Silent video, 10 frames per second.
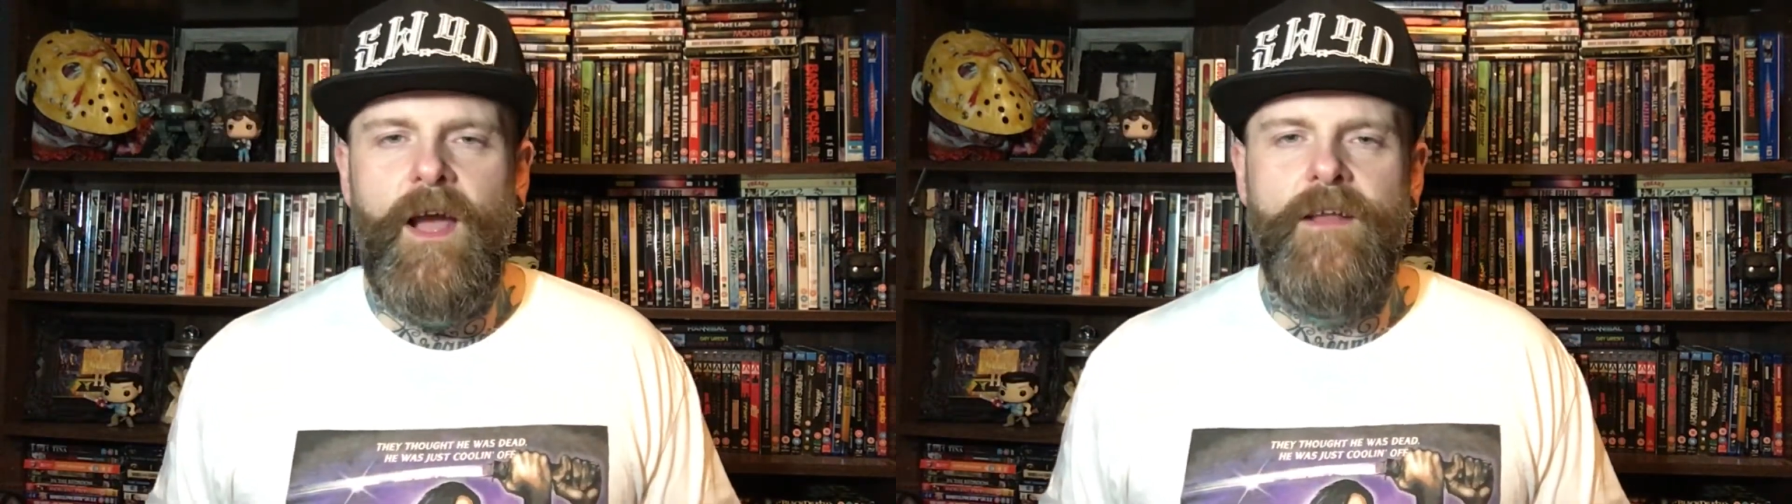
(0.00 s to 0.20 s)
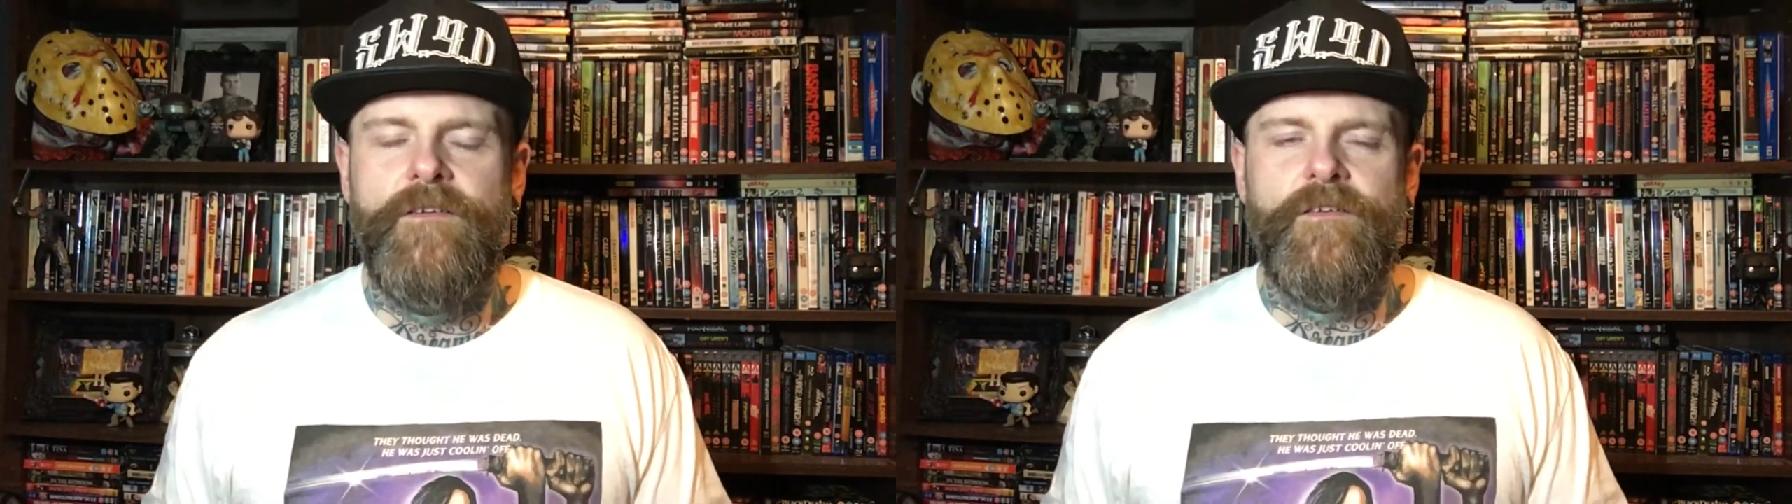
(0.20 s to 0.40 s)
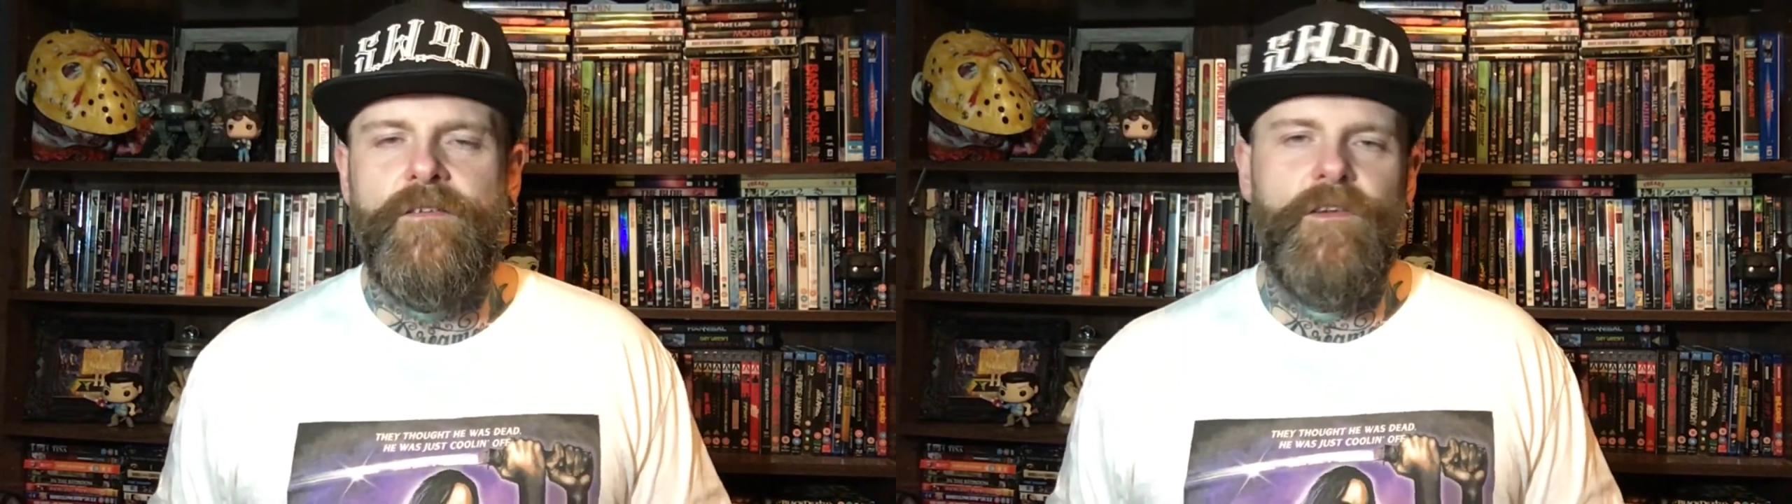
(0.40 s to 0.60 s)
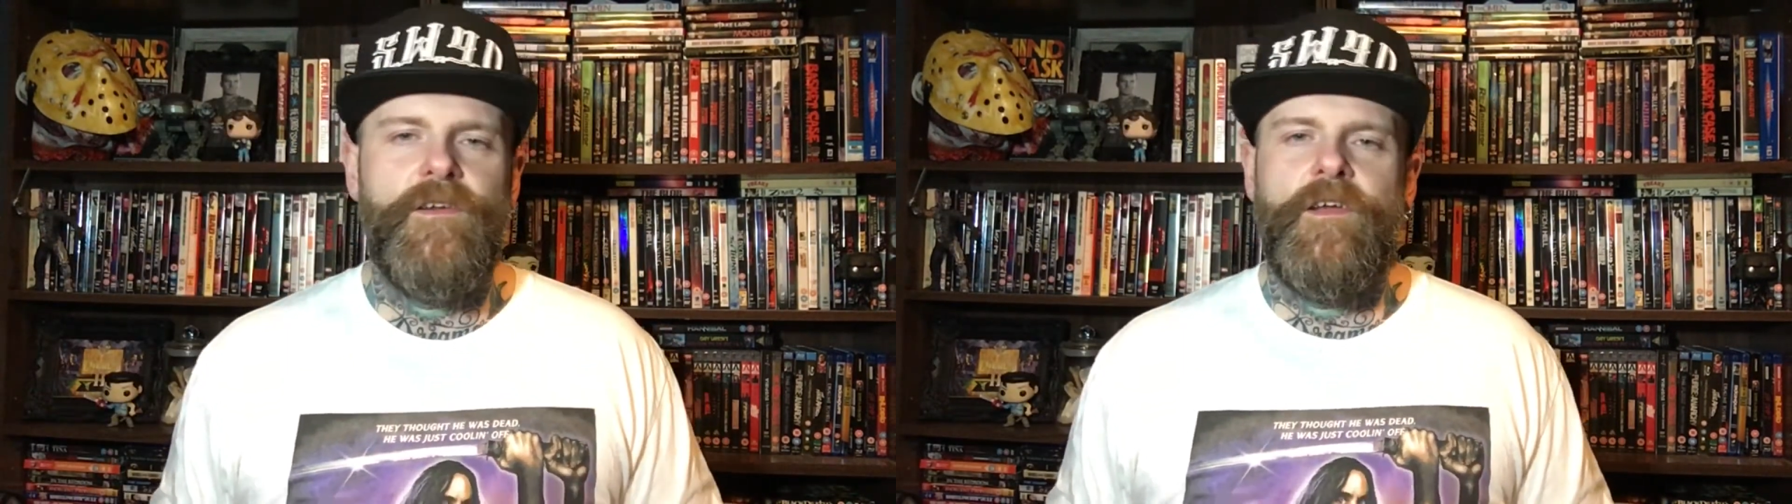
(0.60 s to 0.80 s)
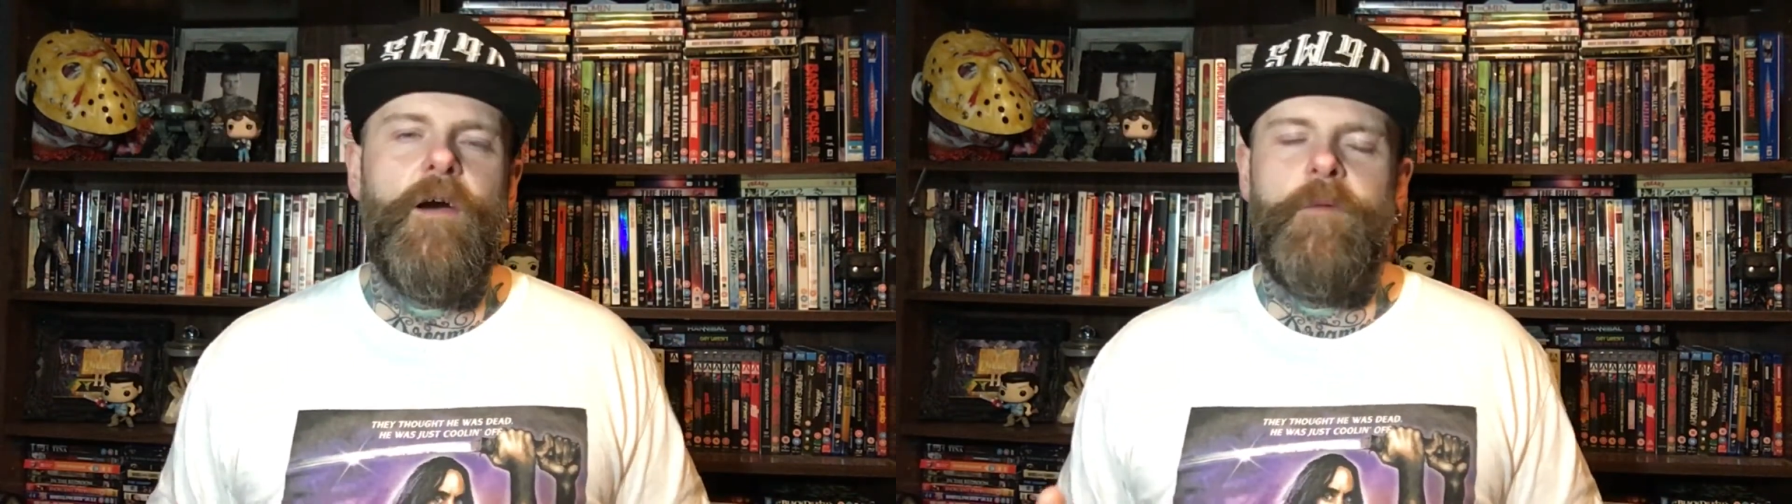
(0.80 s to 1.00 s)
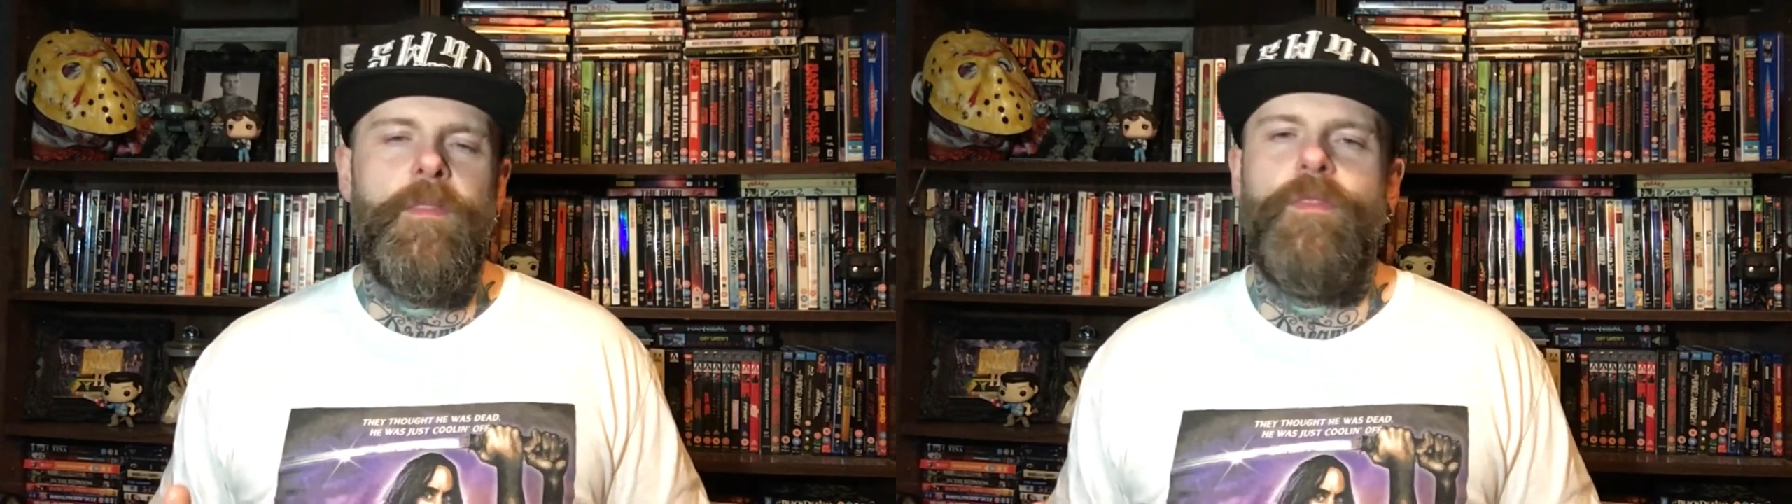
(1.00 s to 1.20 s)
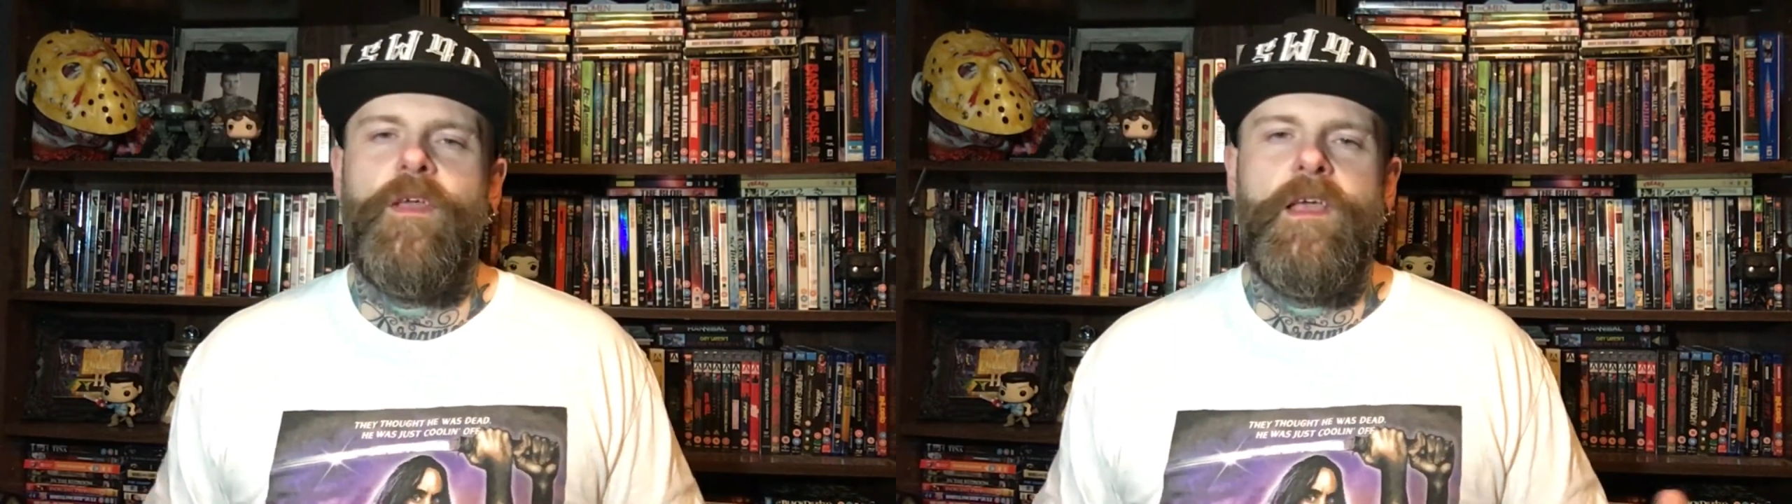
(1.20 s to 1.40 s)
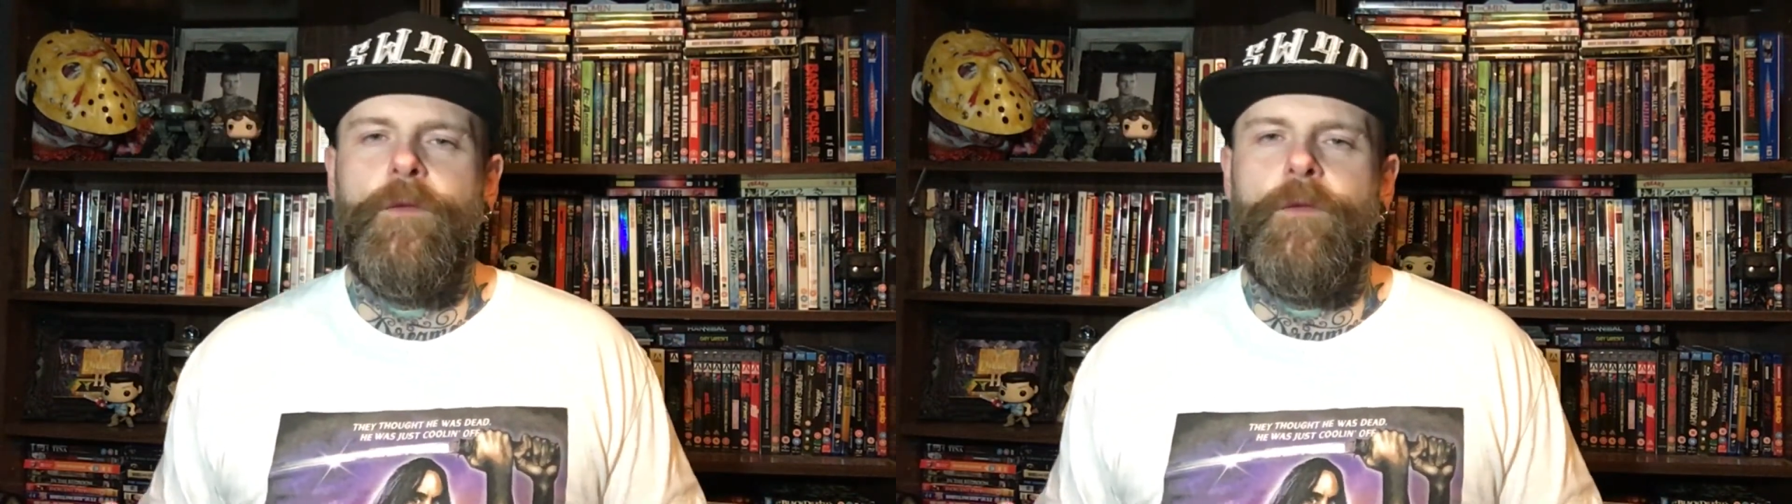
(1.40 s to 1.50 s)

behind us that had come in